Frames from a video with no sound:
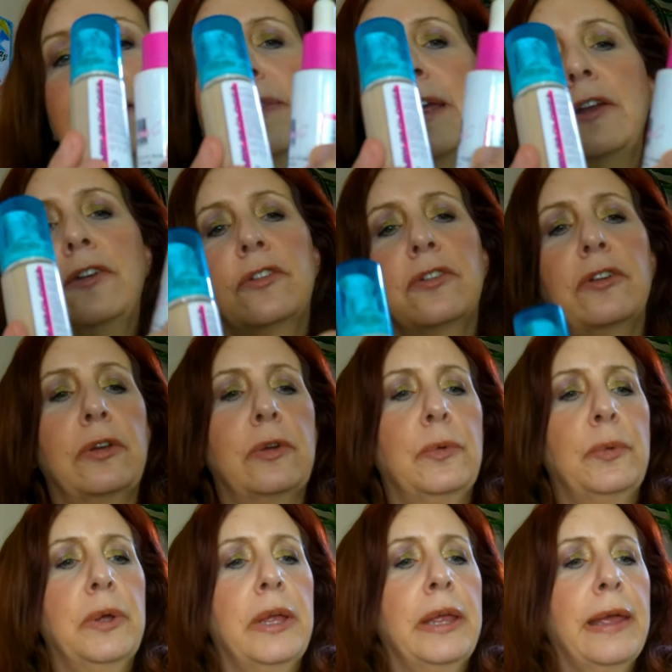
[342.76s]
and they
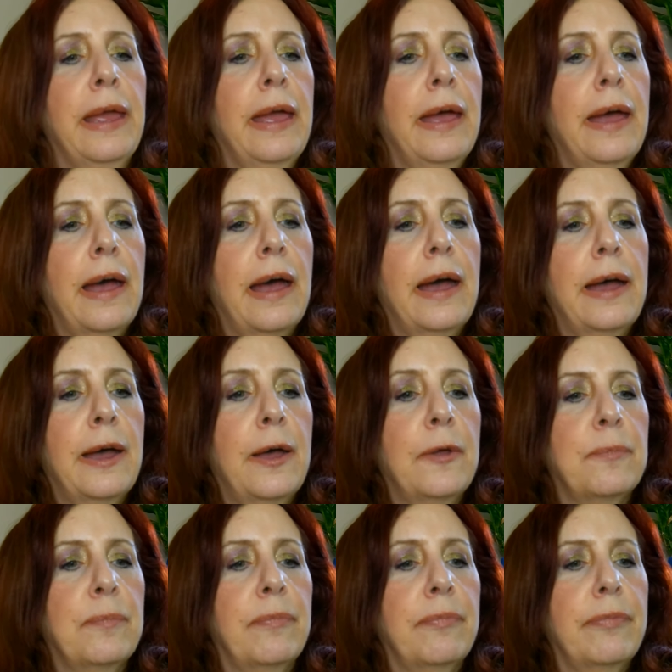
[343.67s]
do.
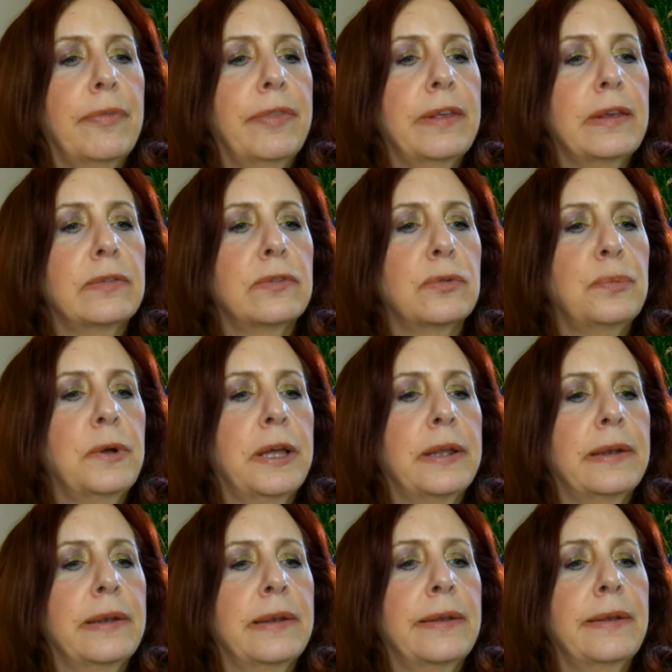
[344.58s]
Um, this
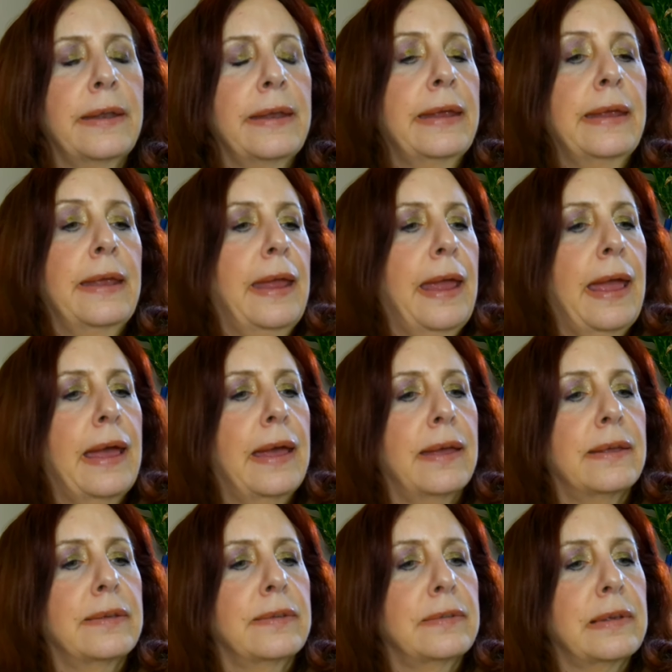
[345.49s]
one
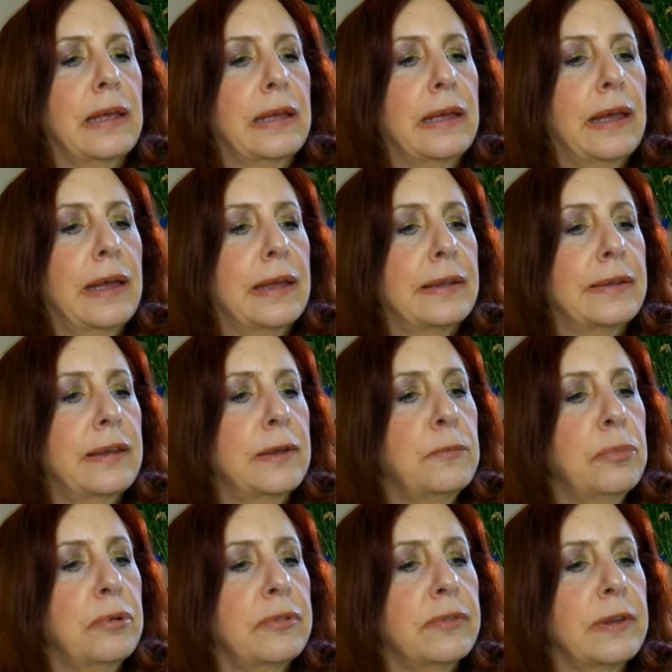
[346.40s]
has
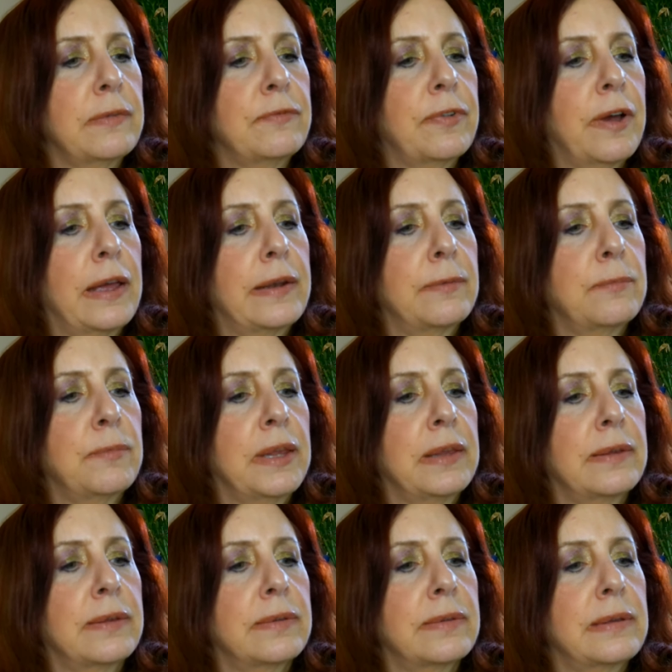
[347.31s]
ten percent uh,
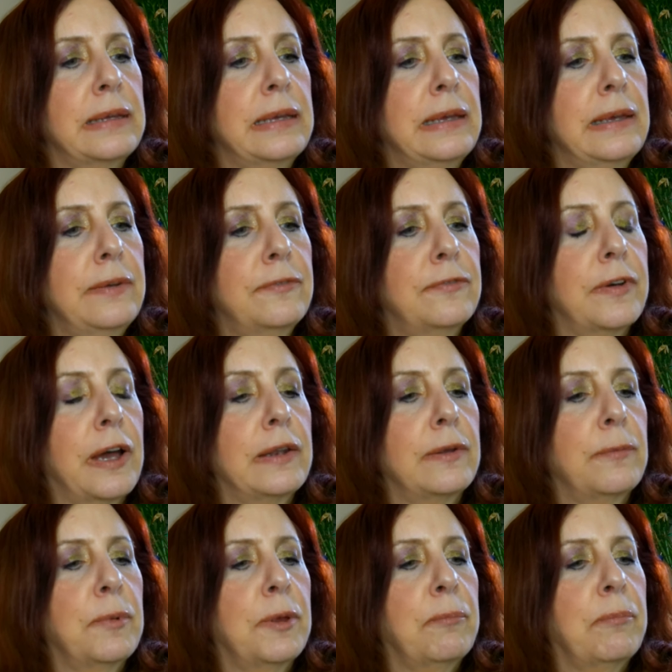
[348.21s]
vitamin C,
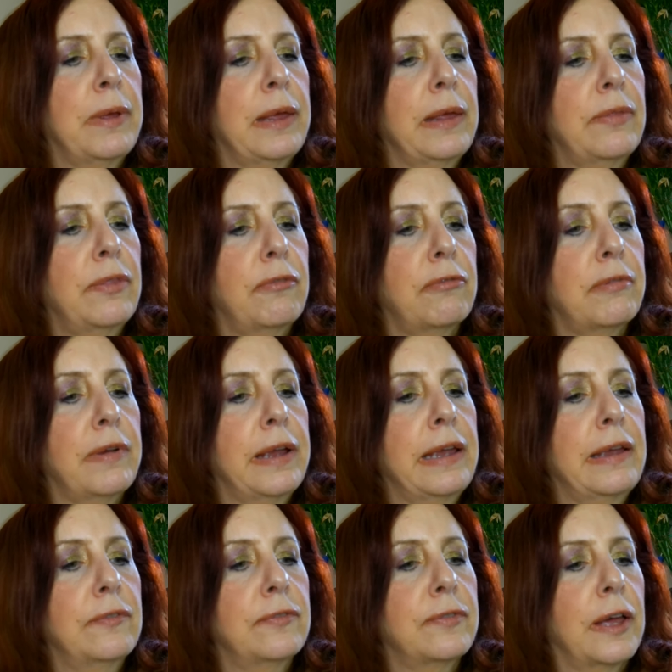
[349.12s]
vitamin B
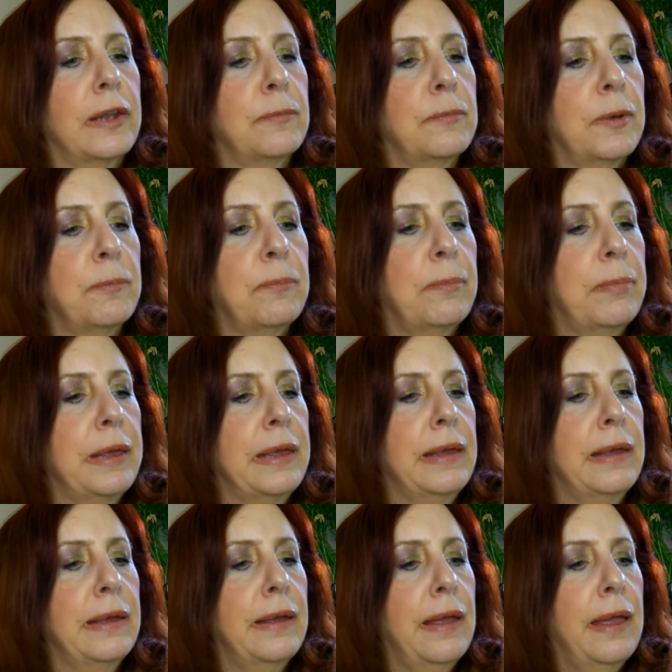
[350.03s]
three, vitamin
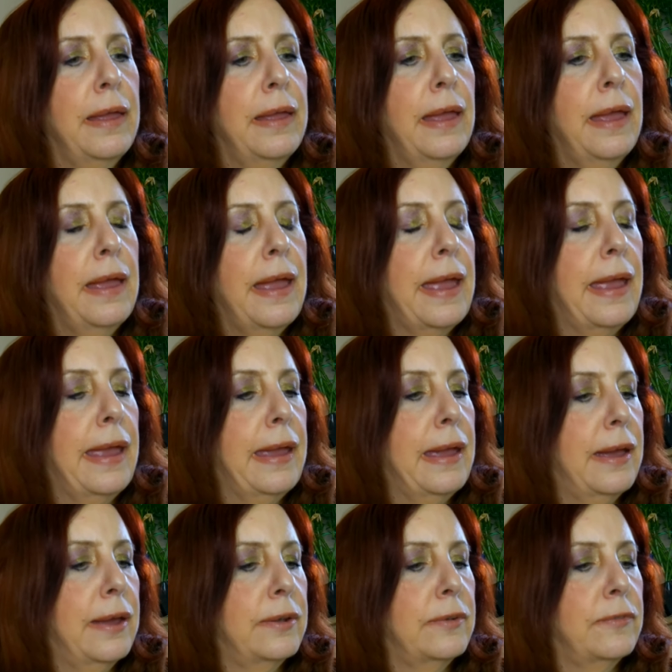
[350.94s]
B,
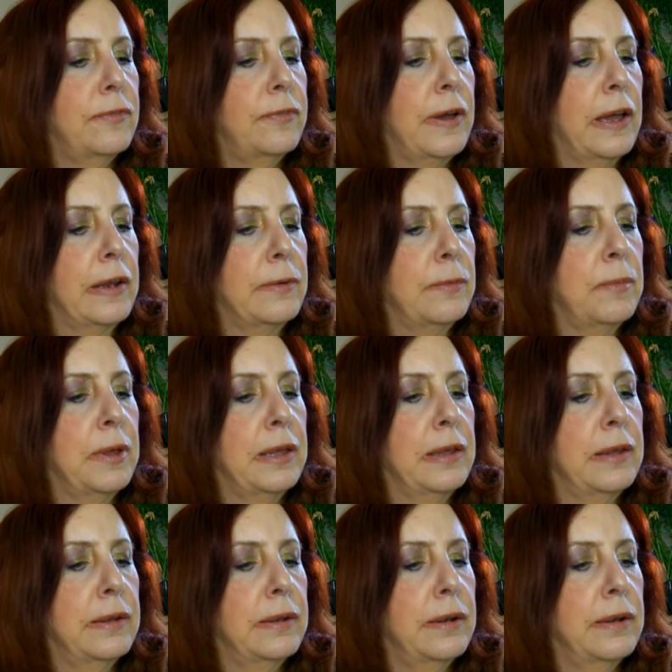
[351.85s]
and
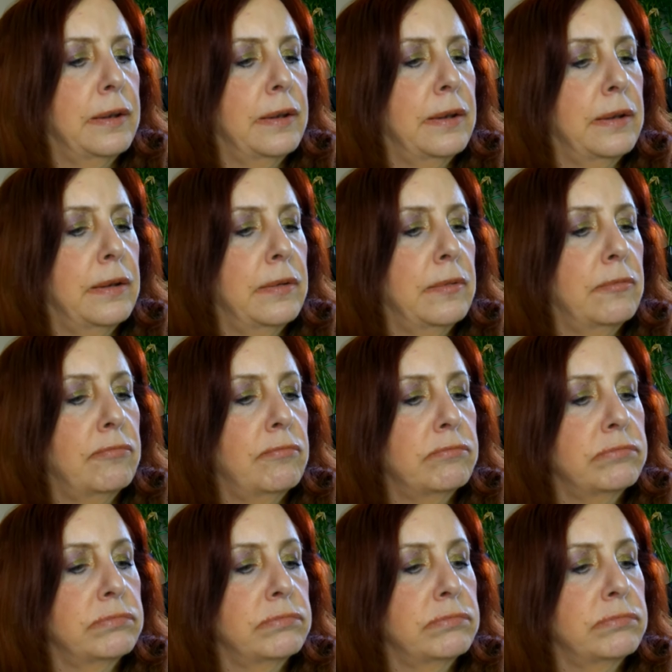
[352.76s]
vitamin...